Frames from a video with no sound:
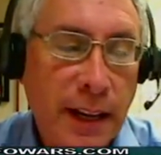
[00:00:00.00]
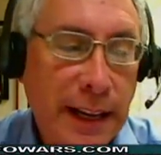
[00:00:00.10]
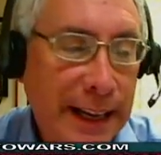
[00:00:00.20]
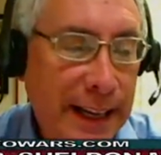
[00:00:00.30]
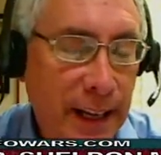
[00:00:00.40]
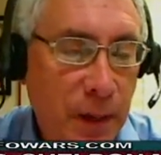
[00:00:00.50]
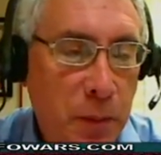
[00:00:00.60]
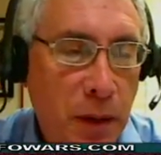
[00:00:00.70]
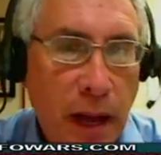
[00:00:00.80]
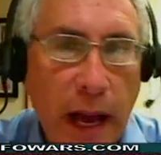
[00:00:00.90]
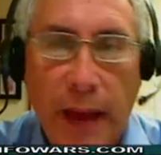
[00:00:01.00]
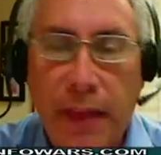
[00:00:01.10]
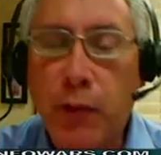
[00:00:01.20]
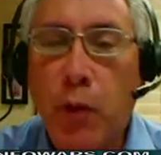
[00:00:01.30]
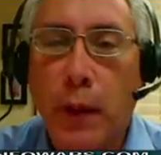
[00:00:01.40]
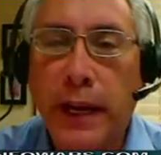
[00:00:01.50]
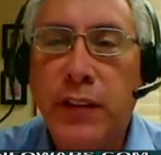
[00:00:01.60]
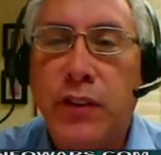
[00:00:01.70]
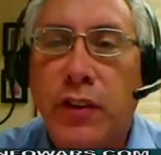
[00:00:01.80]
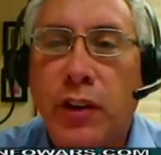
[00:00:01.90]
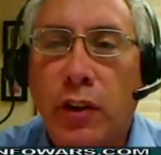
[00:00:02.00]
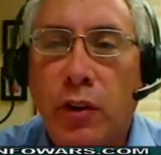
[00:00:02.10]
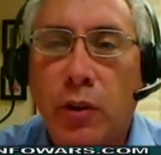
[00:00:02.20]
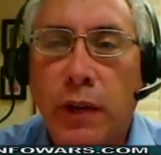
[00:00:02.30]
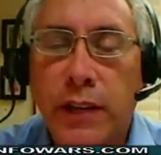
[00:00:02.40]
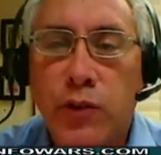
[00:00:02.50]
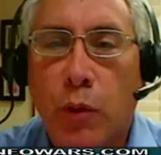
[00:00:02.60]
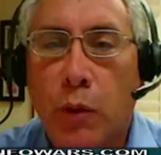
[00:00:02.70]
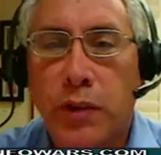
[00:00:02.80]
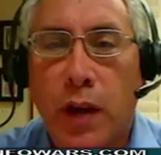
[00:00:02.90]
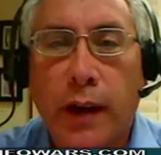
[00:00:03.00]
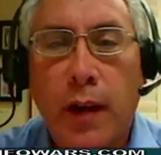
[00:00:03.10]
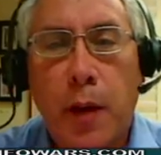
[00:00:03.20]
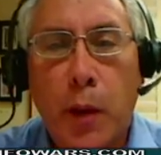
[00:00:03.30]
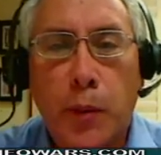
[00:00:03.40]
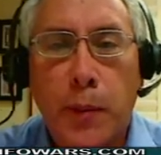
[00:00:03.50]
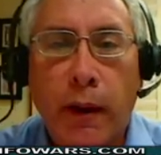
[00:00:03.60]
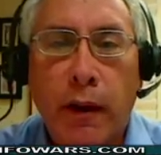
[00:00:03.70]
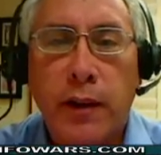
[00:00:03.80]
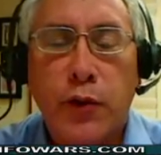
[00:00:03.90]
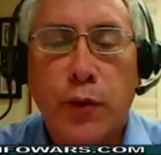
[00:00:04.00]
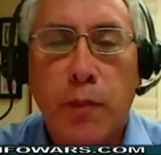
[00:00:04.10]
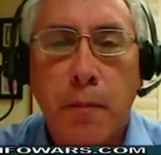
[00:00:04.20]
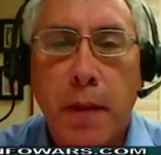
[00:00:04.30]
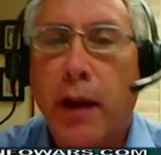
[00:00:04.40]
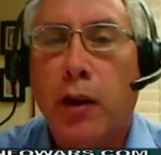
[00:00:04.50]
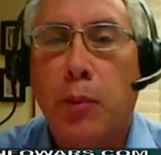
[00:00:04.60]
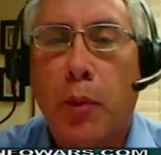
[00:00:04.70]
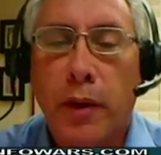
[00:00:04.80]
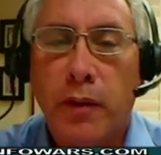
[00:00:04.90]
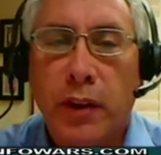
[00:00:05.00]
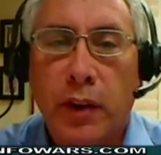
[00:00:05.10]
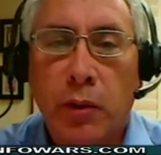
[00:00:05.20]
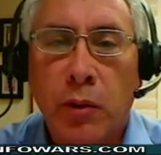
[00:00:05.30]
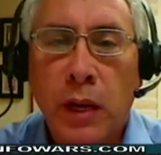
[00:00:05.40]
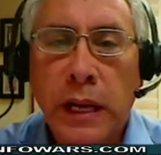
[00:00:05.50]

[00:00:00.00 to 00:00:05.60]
Uh, I think what we need to do is when we're talking about preparedness from a medical point of view,